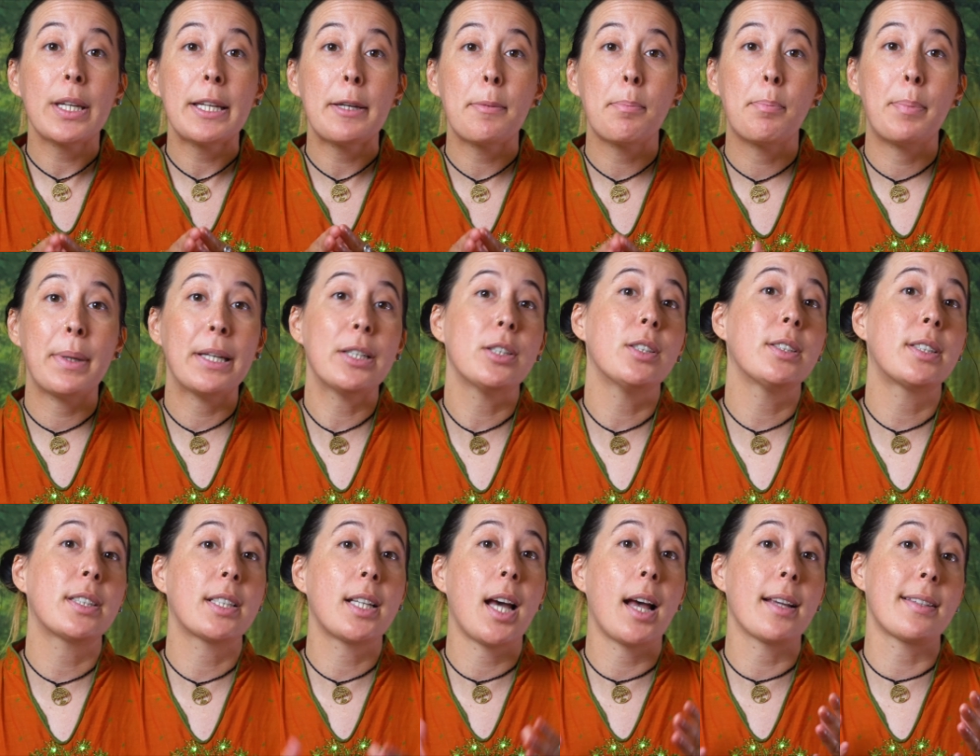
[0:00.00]
can
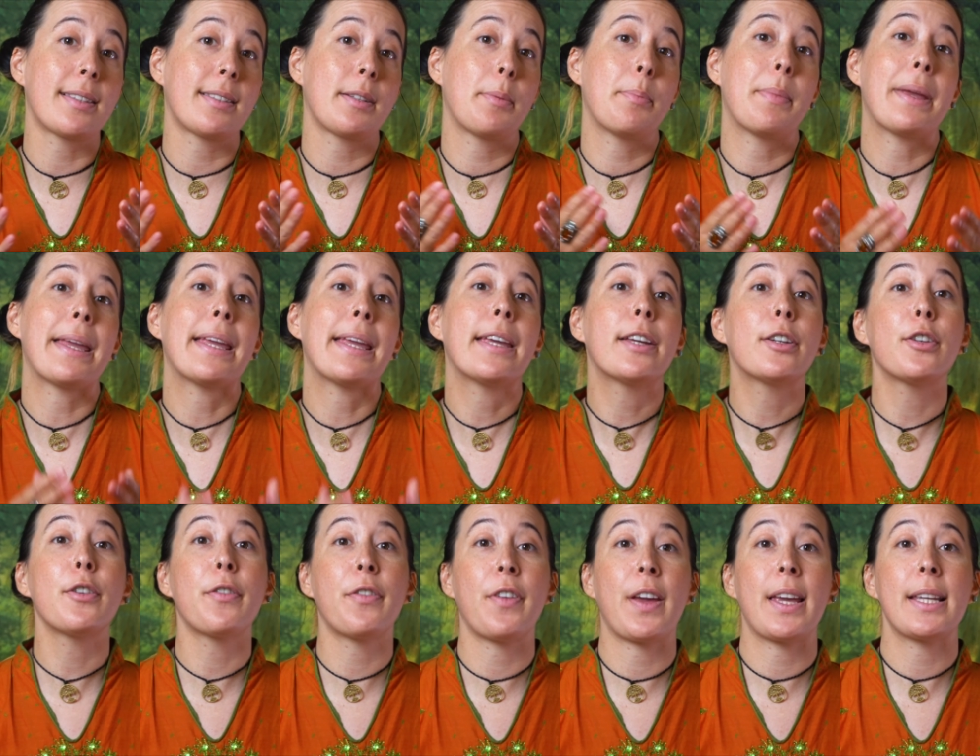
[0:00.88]
build custom
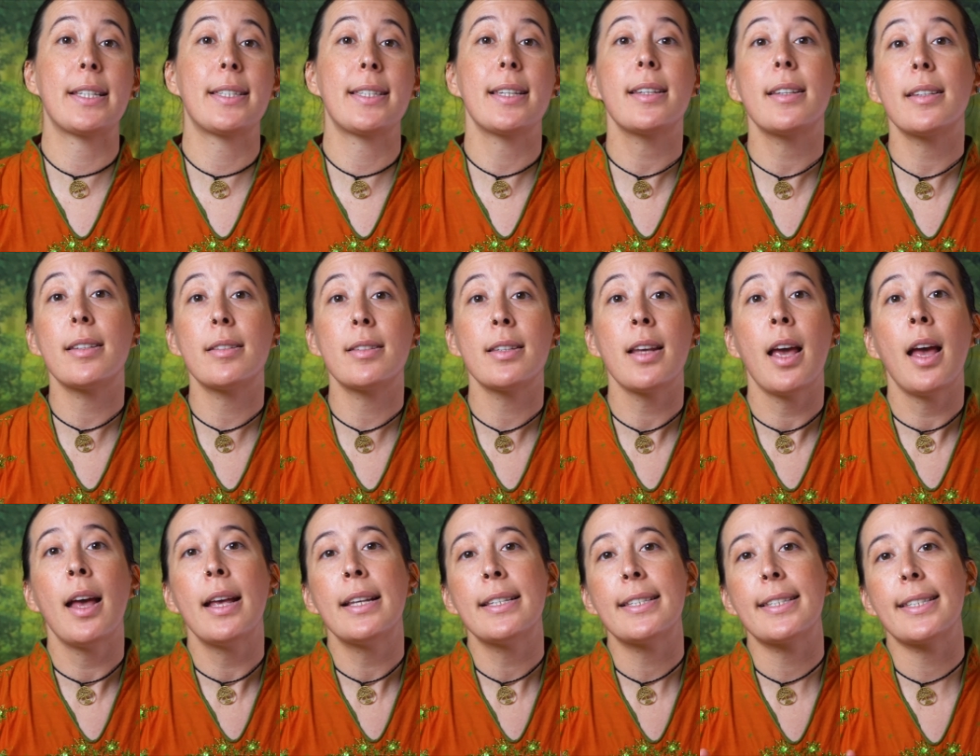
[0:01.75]
interfaces,
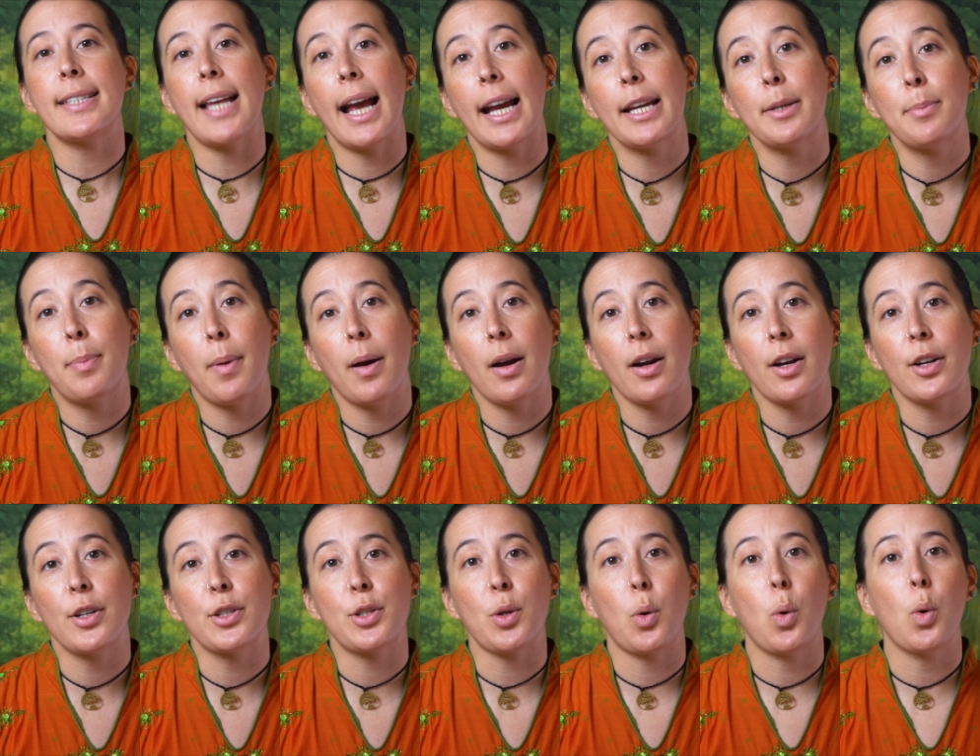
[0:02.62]

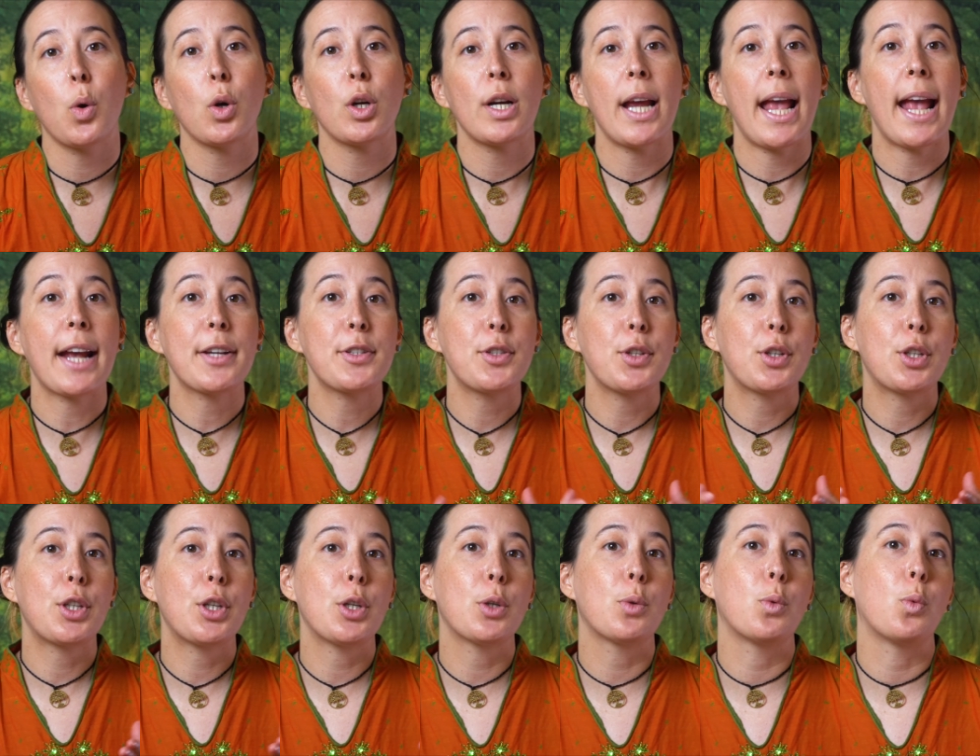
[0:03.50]
sidebars, or
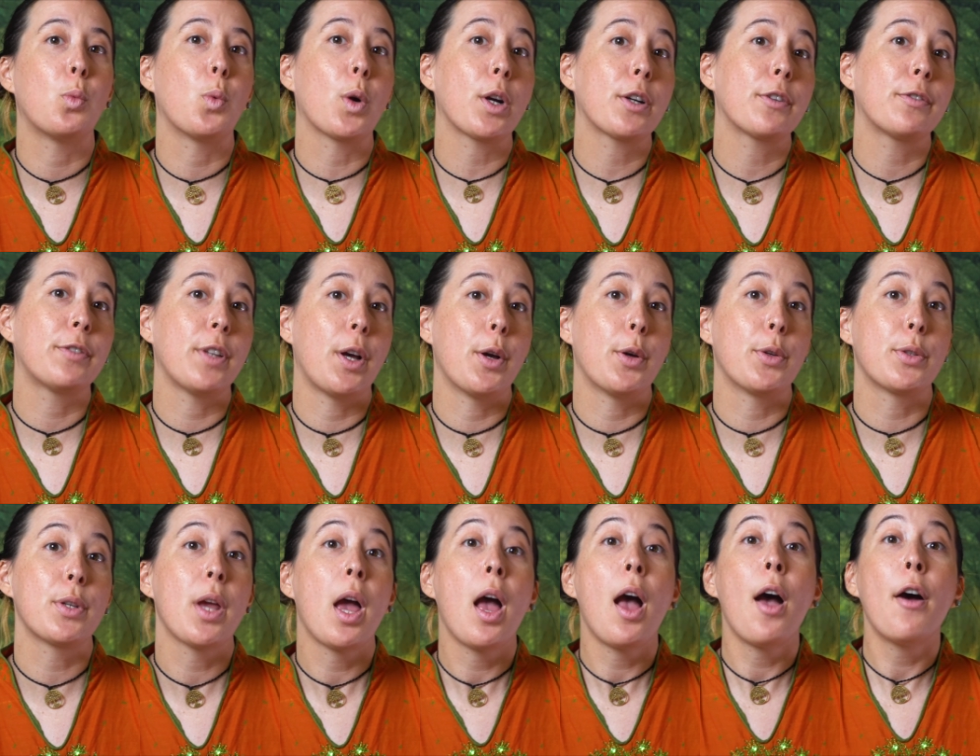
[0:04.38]
execute
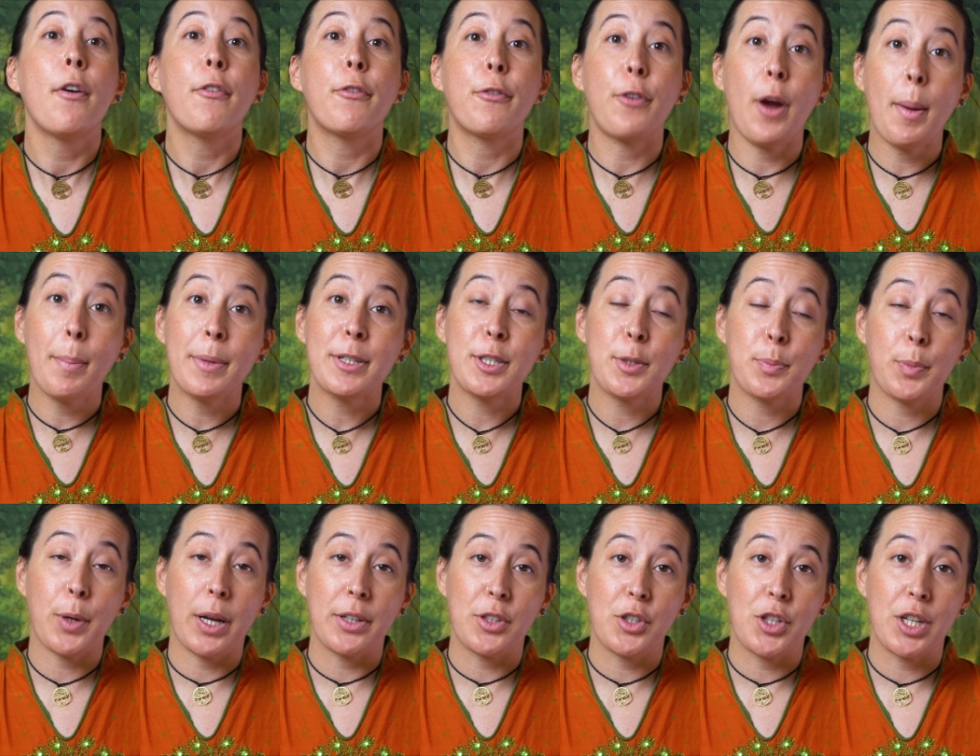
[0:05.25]
workflows from a
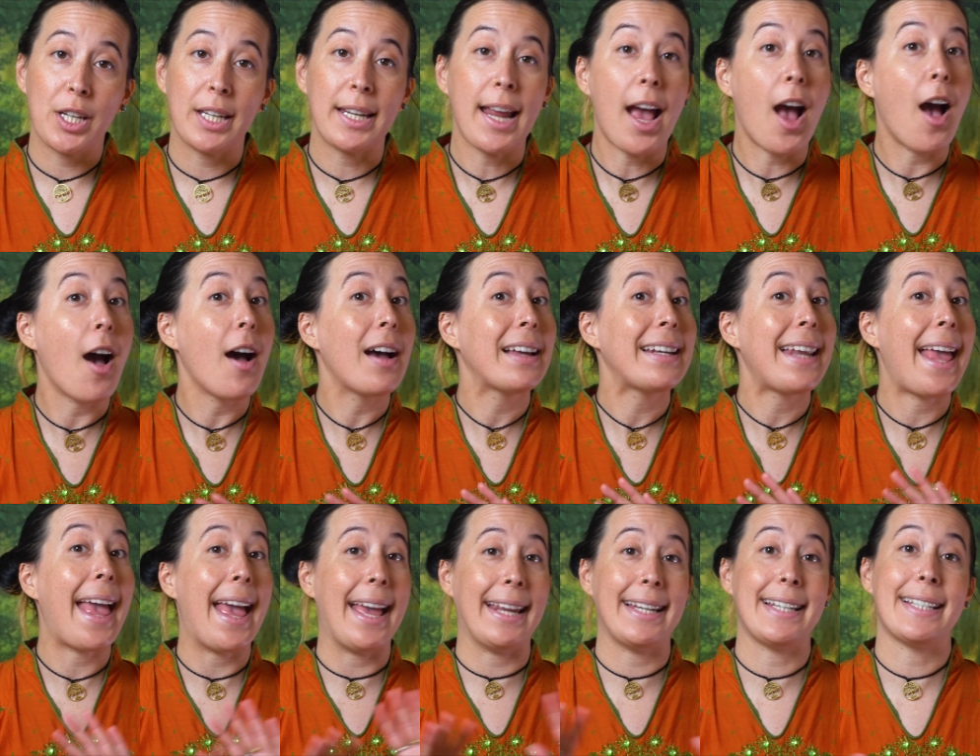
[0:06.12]
spreadsheet
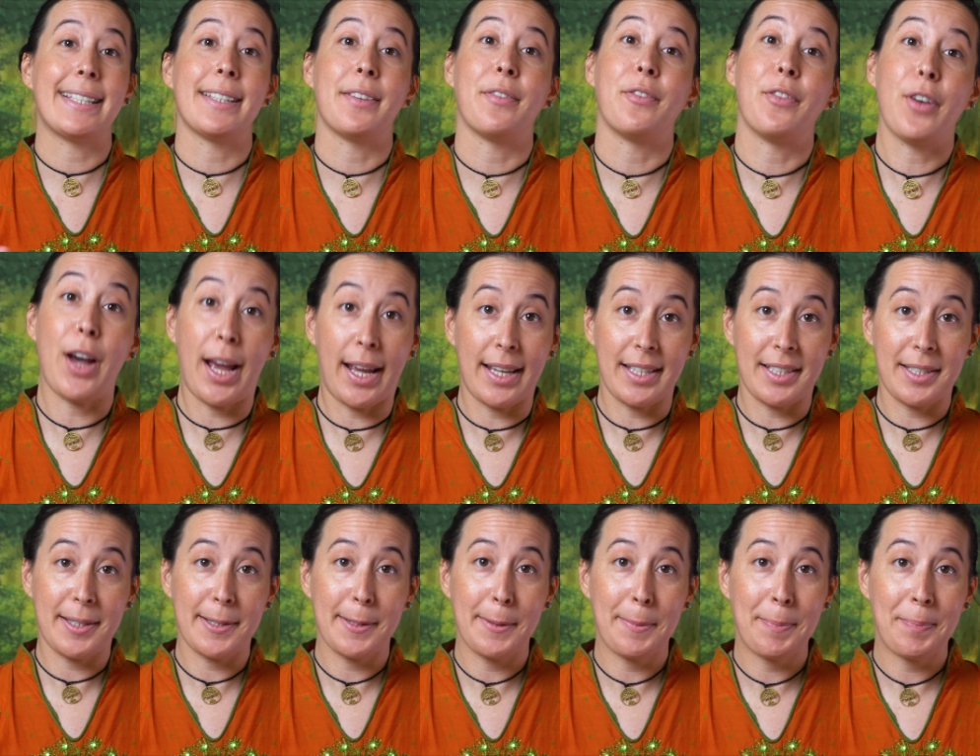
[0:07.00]
on any
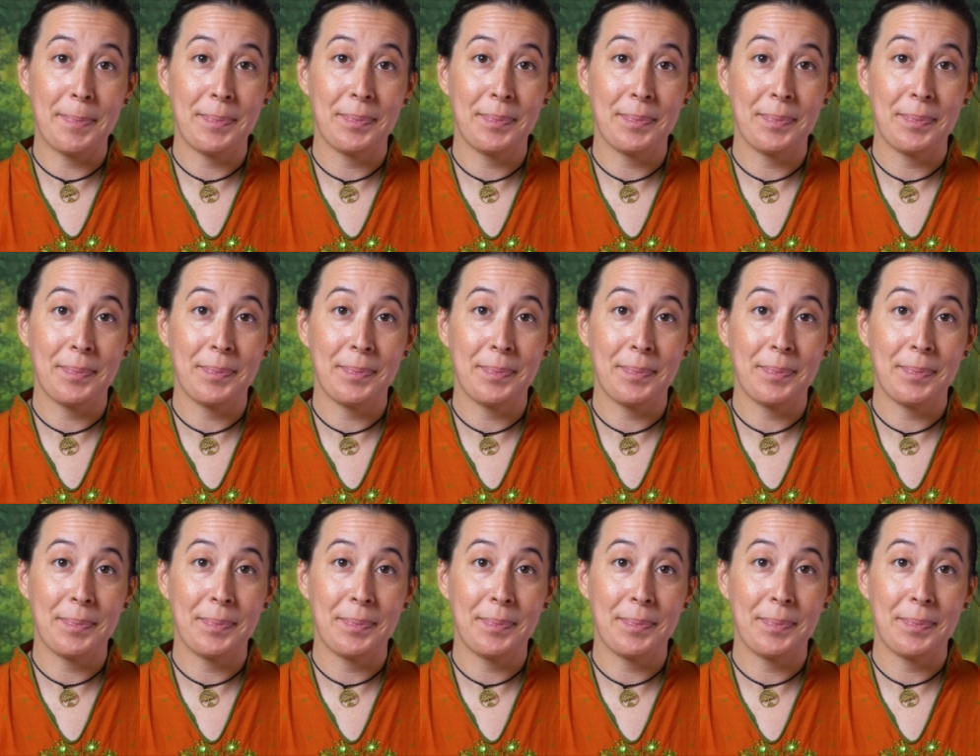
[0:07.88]
device.